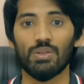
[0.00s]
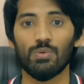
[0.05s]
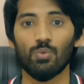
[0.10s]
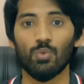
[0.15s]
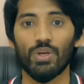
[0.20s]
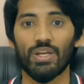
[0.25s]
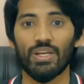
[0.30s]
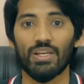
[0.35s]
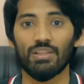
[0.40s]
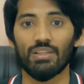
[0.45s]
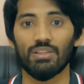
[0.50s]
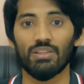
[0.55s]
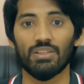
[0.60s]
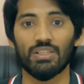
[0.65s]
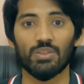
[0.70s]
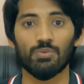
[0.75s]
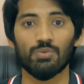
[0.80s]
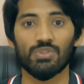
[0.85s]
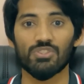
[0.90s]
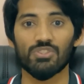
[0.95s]
We can
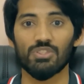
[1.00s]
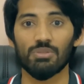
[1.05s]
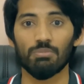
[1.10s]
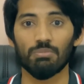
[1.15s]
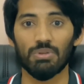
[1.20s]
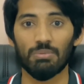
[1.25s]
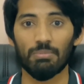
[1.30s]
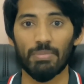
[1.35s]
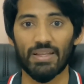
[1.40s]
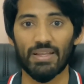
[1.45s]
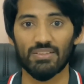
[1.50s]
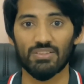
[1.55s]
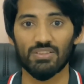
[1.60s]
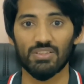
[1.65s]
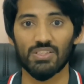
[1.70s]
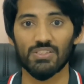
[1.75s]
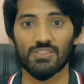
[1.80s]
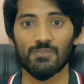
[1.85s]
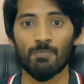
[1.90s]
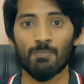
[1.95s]
learn simple
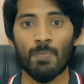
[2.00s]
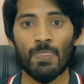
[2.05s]
methods,